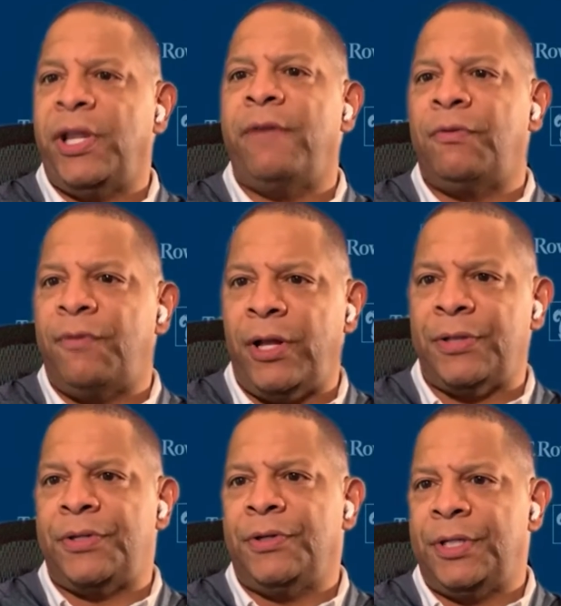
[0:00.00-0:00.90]
level
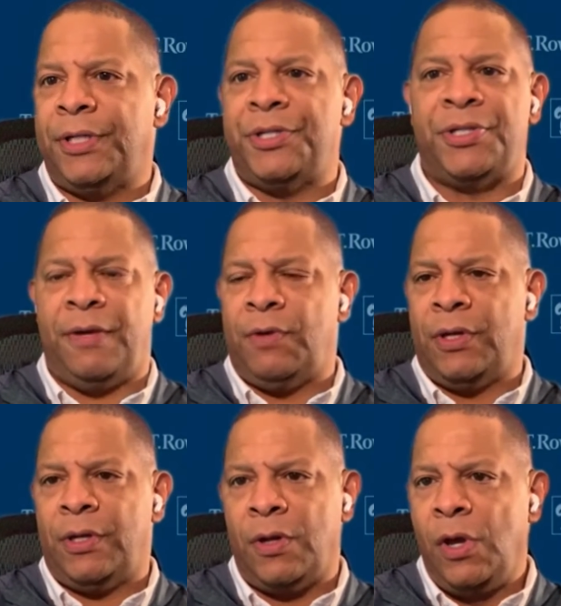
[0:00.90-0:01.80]
volatility, just
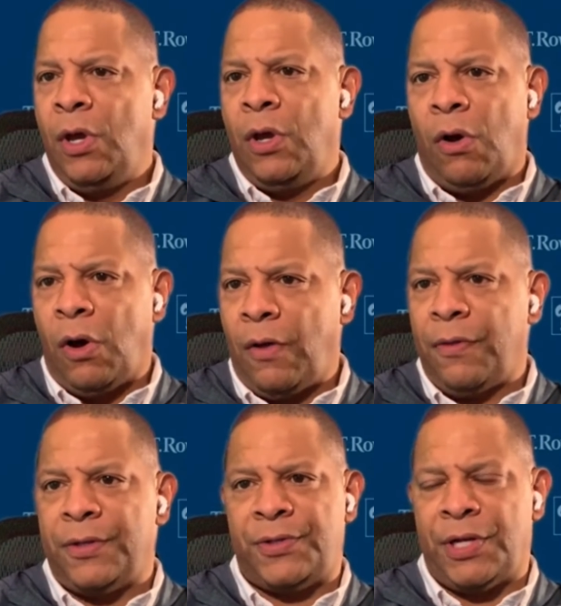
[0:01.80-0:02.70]
given all
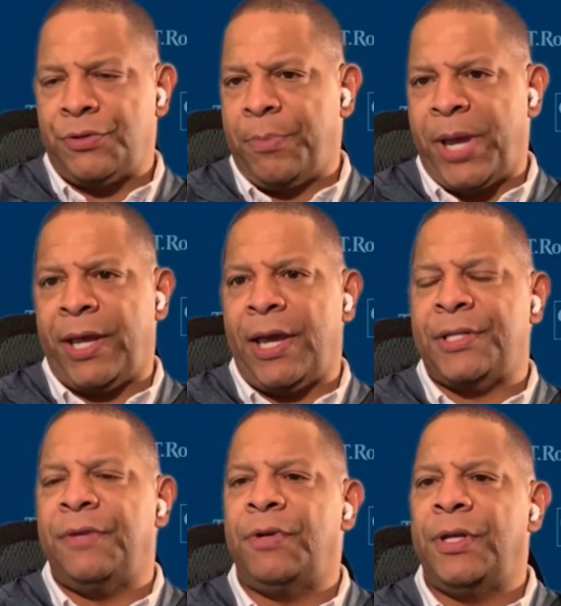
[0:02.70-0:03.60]
this central bank
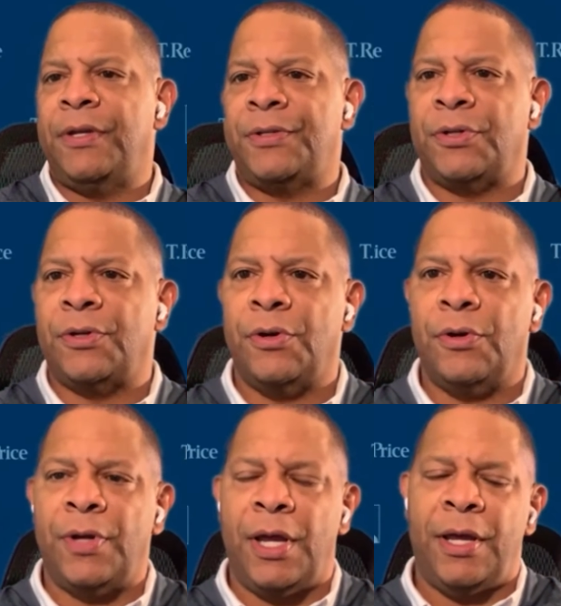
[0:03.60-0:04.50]
activity that's
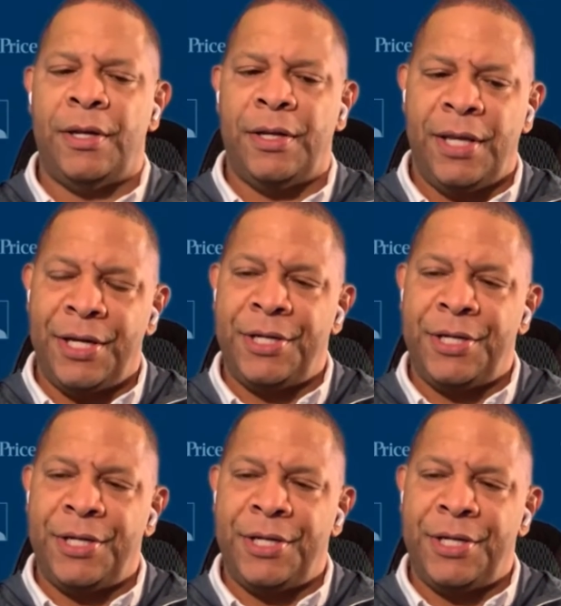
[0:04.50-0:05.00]
occurred. And in